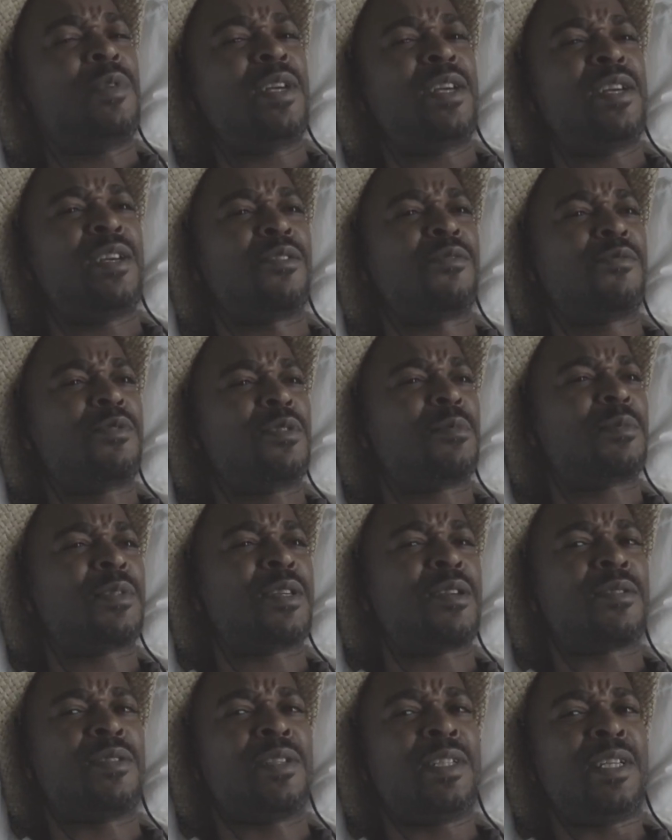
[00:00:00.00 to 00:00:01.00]
We ain't grew up
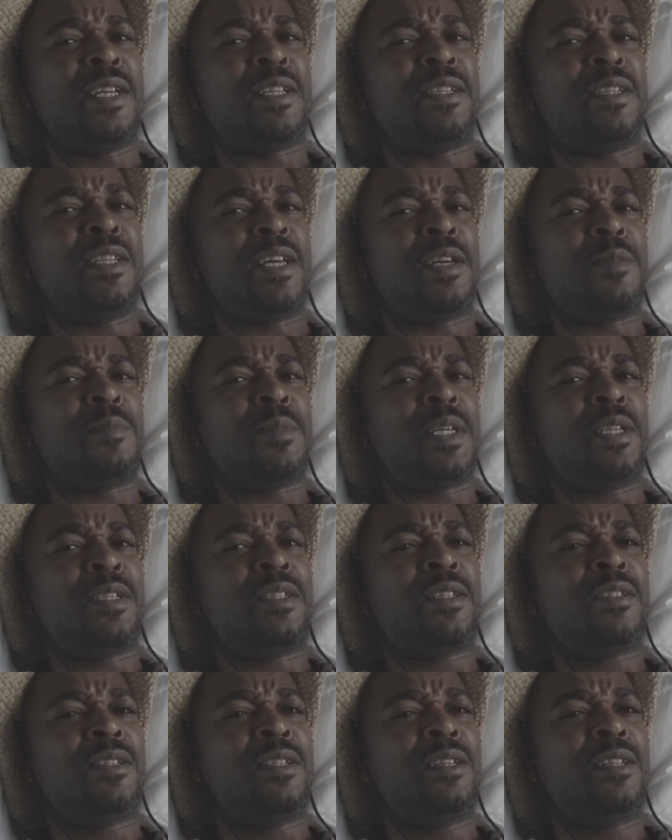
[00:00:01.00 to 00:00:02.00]
talking like that,
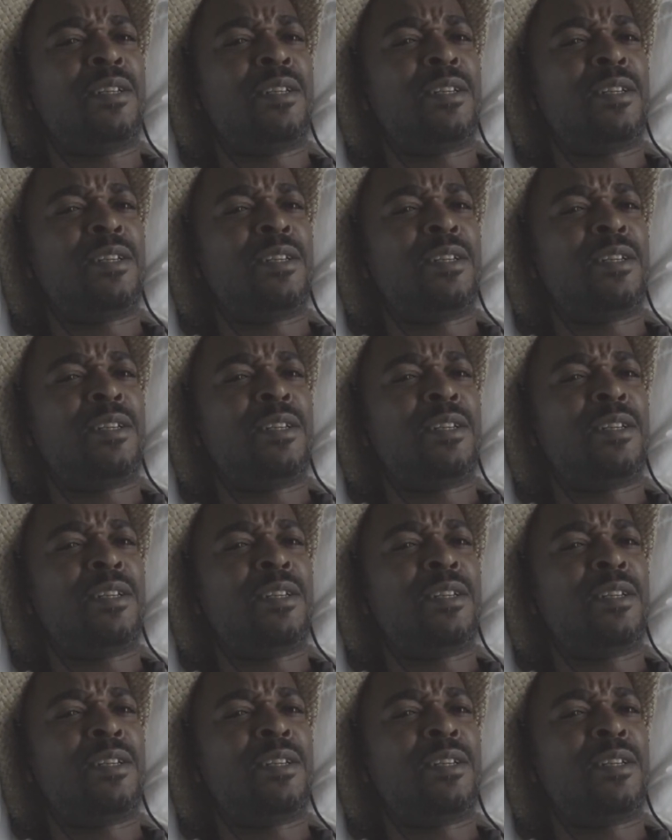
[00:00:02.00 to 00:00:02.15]
man.